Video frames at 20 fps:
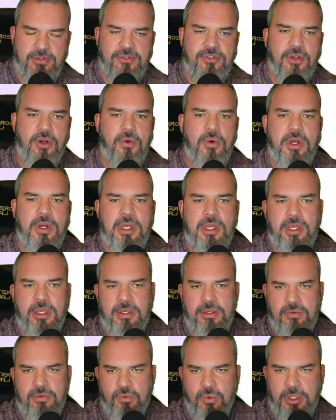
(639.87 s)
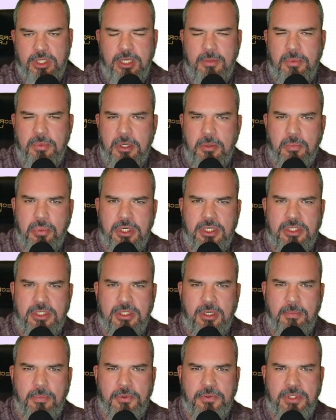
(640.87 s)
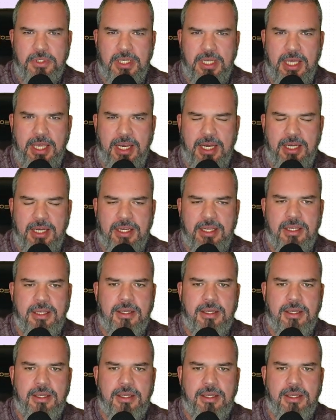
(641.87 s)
So we're keeping it pretty simple today,